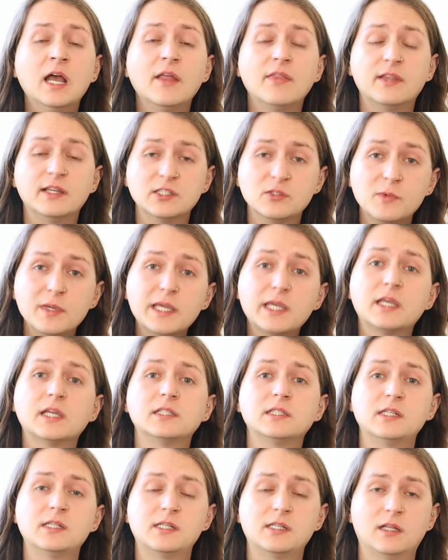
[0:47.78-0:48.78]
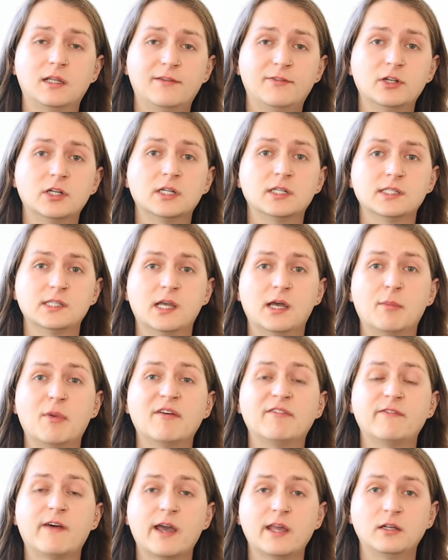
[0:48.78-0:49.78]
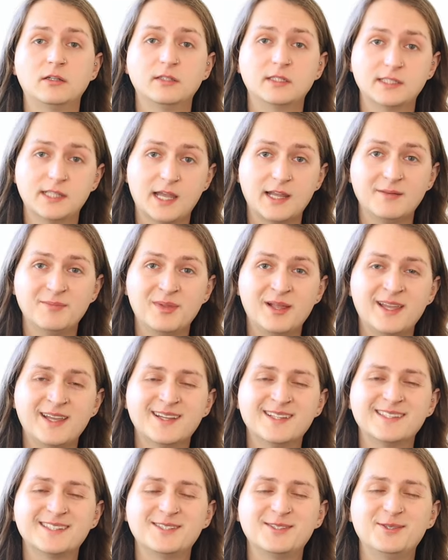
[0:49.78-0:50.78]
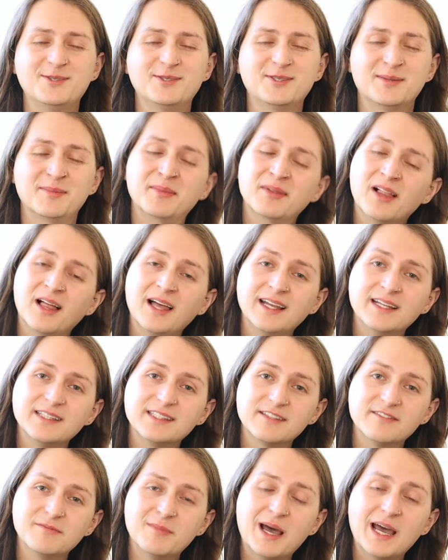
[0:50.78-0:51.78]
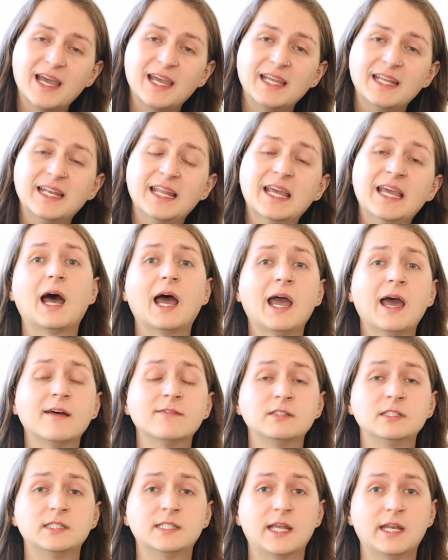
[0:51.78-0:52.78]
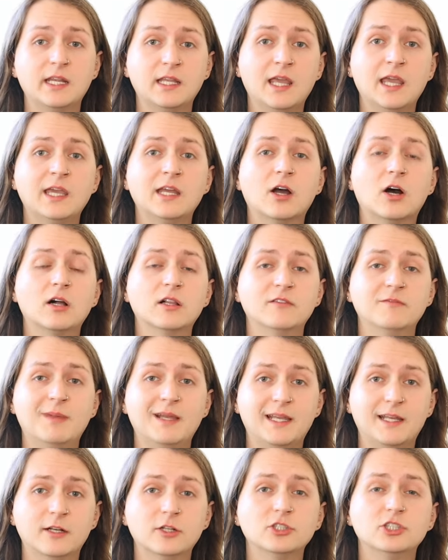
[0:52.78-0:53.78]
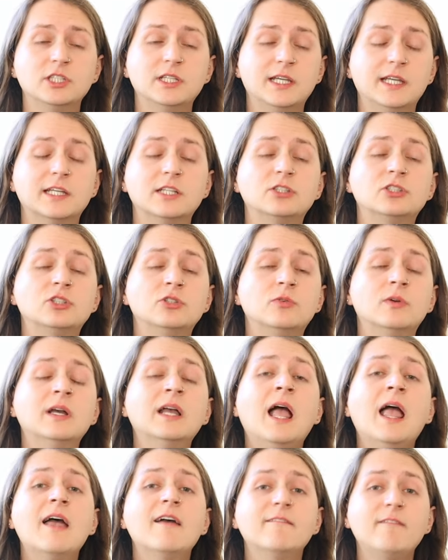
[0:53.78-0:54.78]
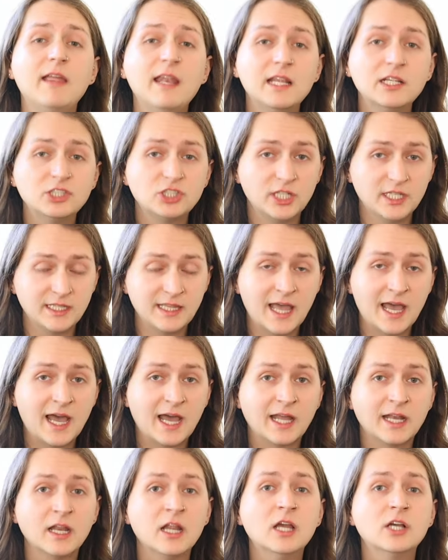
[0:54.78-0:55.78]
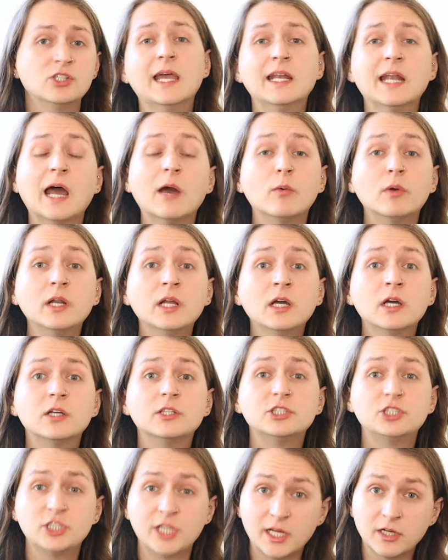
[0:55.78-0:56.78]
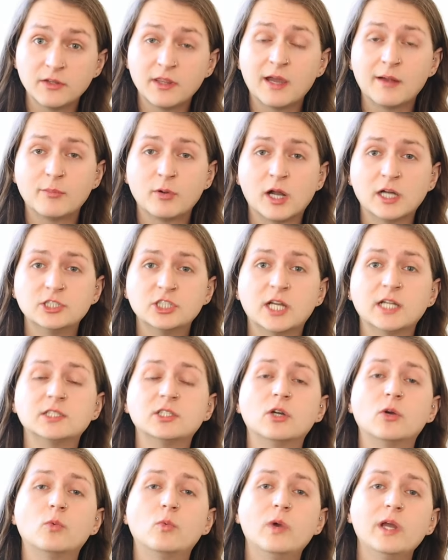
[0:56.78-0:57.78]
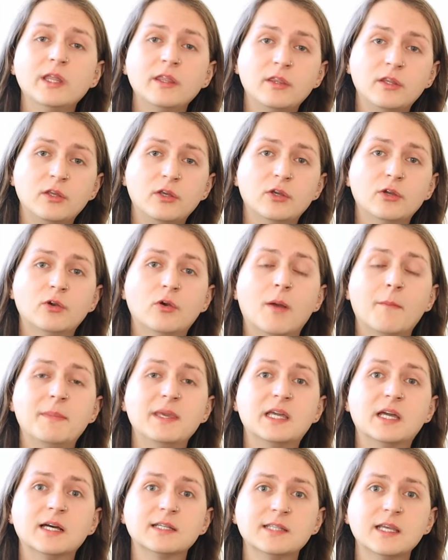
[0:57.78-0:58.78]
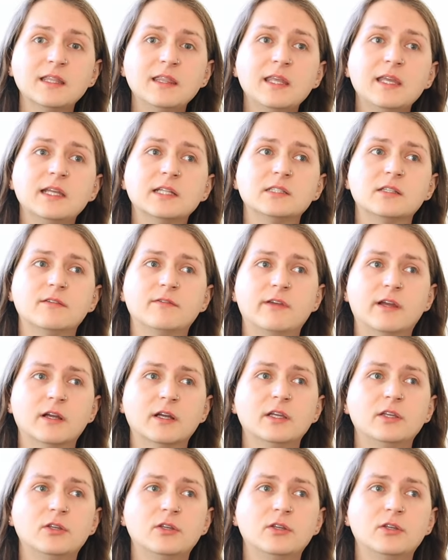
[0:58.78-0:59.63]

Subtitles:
this week to deliver some final design plans to some clients of mine. I have to dedicate all of my energy into finishing that, and I want to share that project with you because I think it's a very